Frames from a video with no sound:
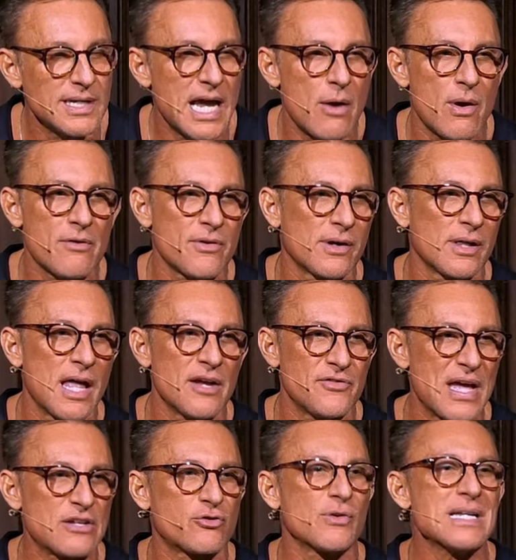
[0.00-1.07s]
Now I realize
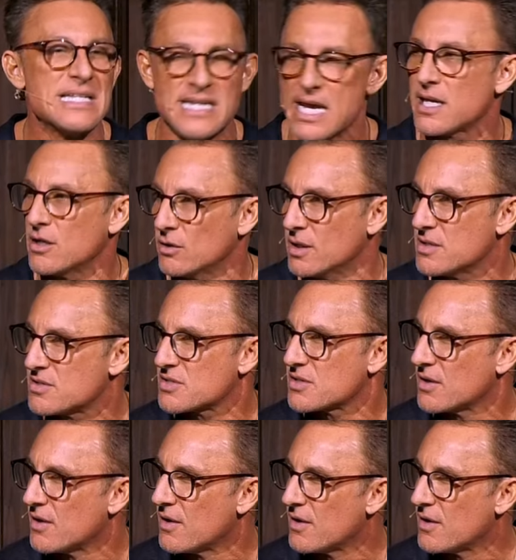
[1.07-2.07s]
that's ridiculous.